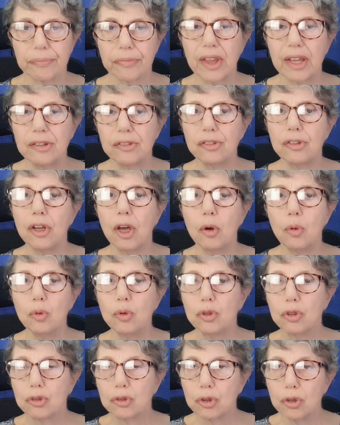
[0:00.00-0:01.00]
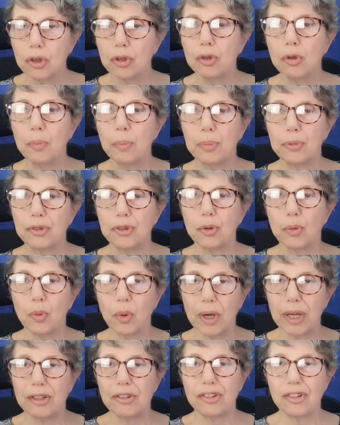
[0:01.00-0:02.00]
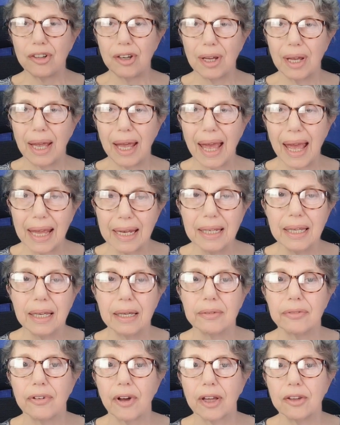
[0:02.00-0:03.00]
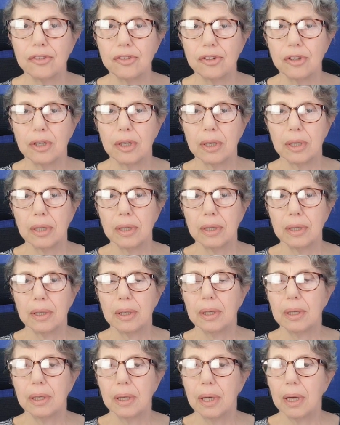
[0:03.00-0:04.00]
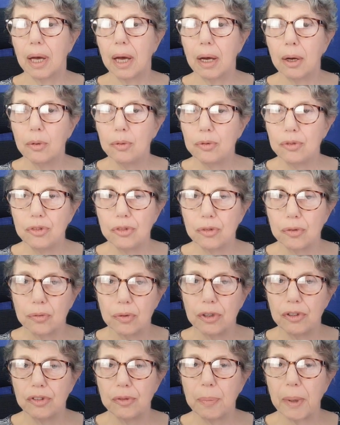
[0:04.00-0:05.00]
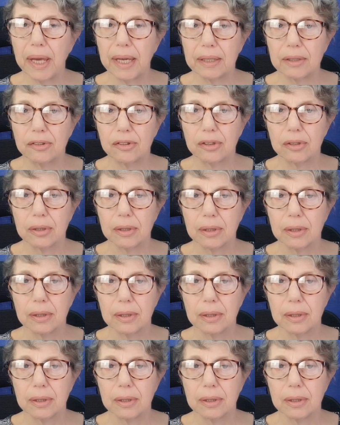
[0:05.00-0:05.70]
There's no group to which any of us owes respect.